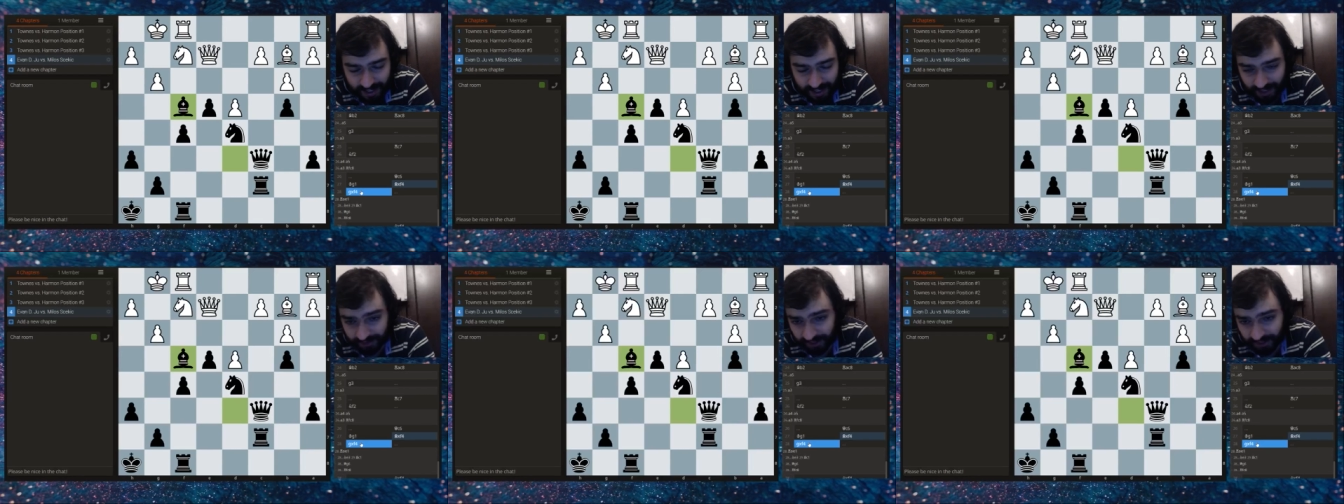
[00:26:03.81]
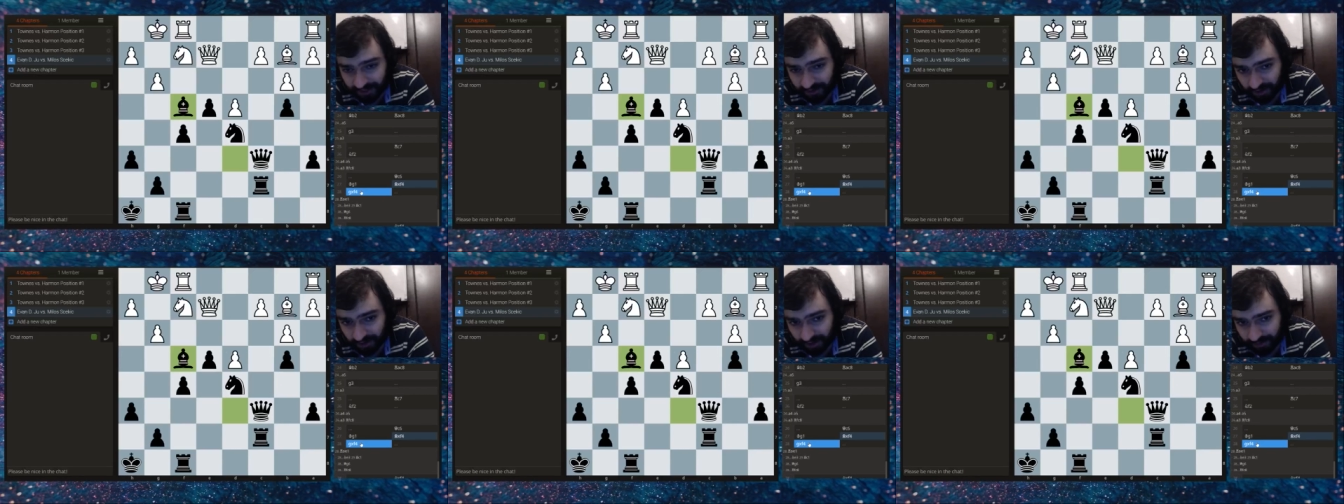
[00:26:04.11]
and
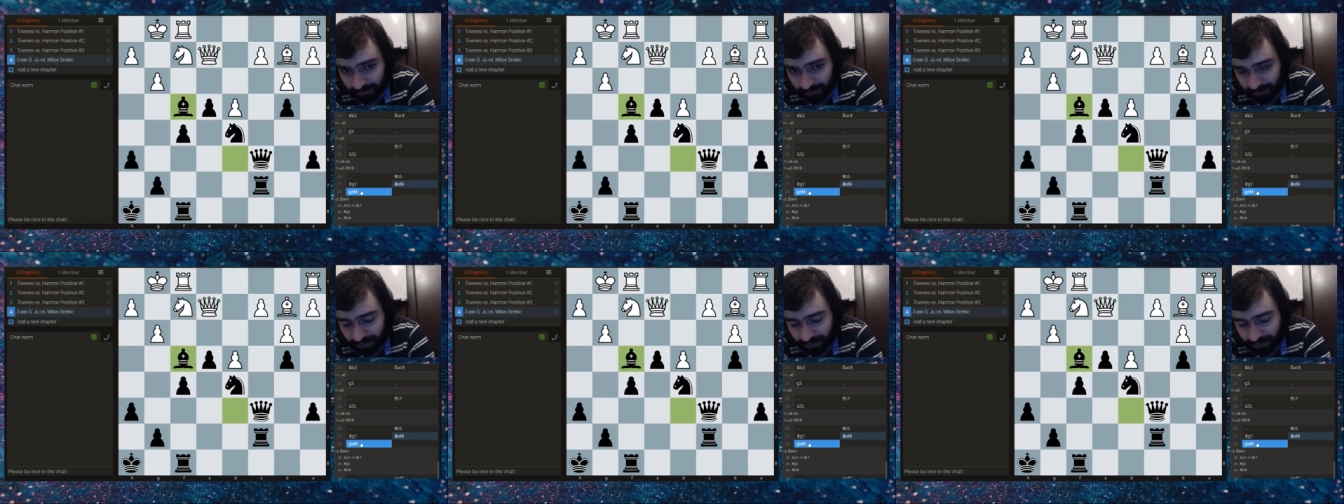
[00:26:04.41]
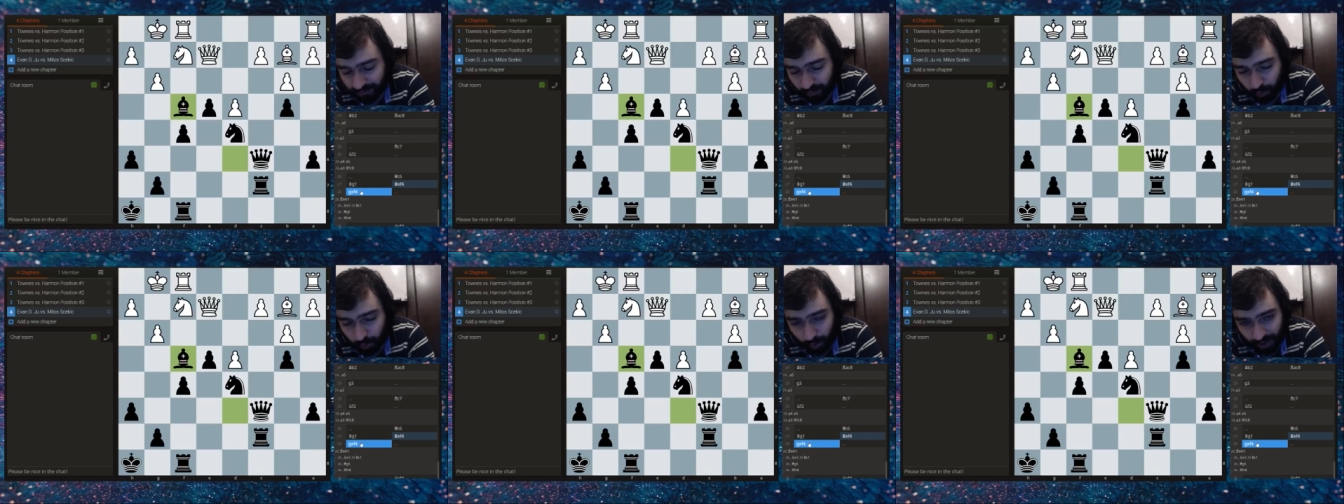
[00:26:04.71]
actually
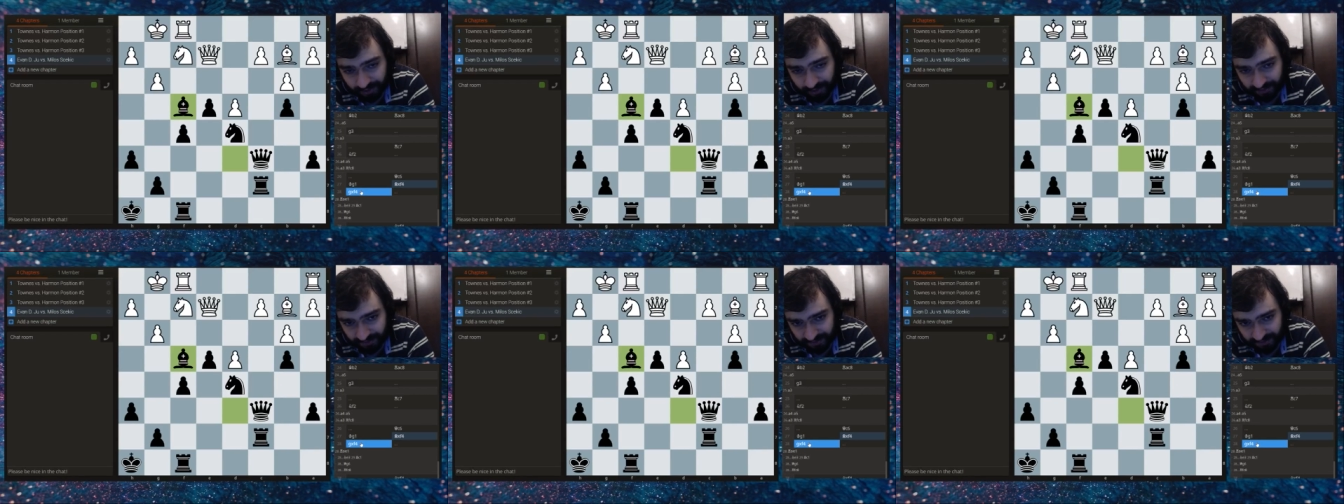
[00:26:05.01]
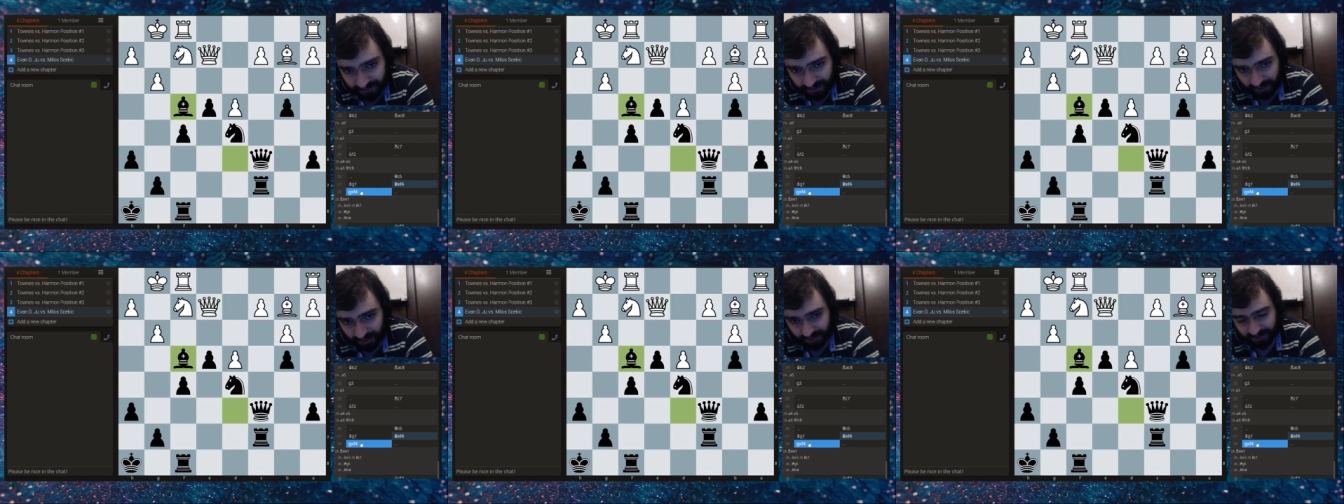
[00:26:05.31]
white
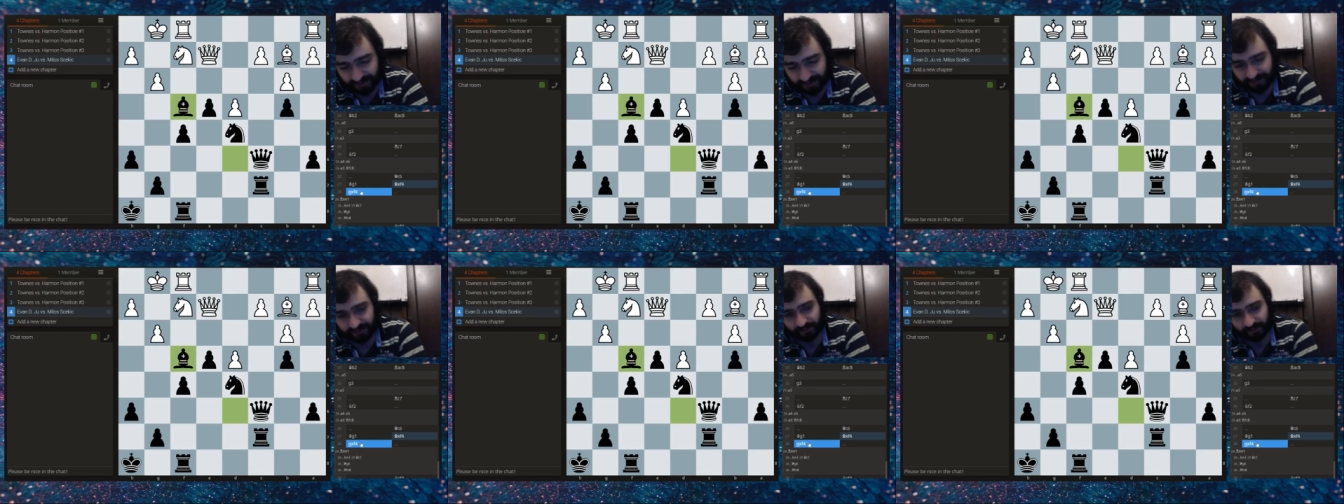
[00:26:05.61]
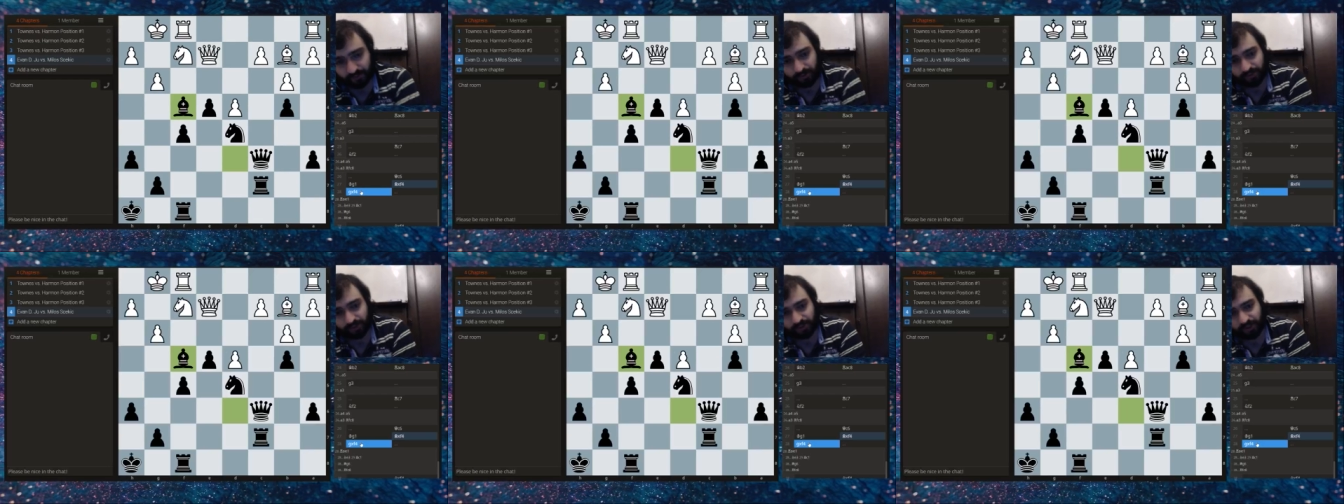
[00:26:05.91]
decides
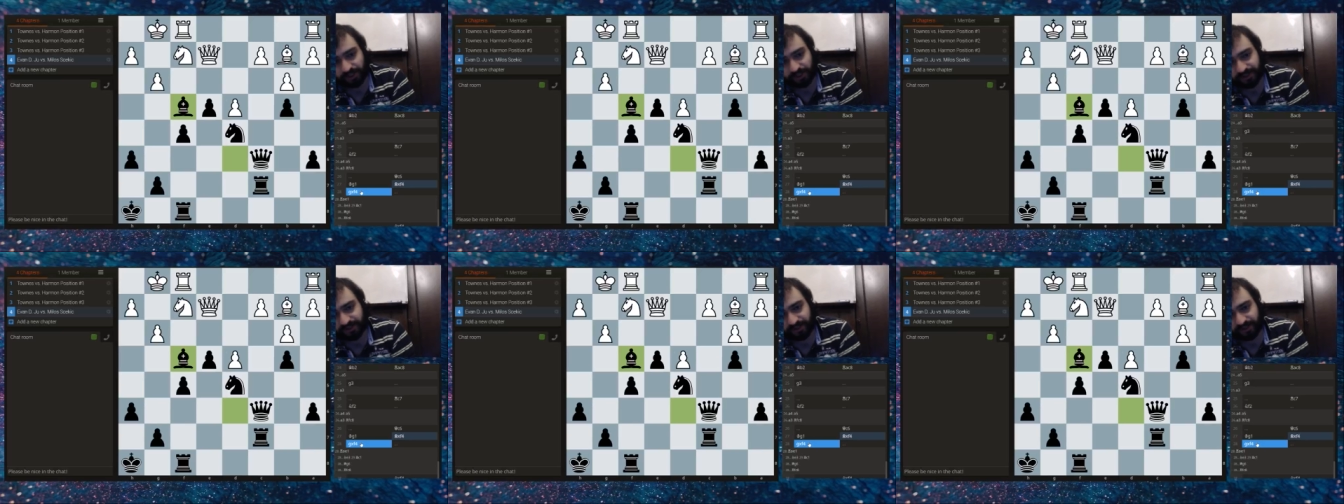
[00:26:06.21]
to just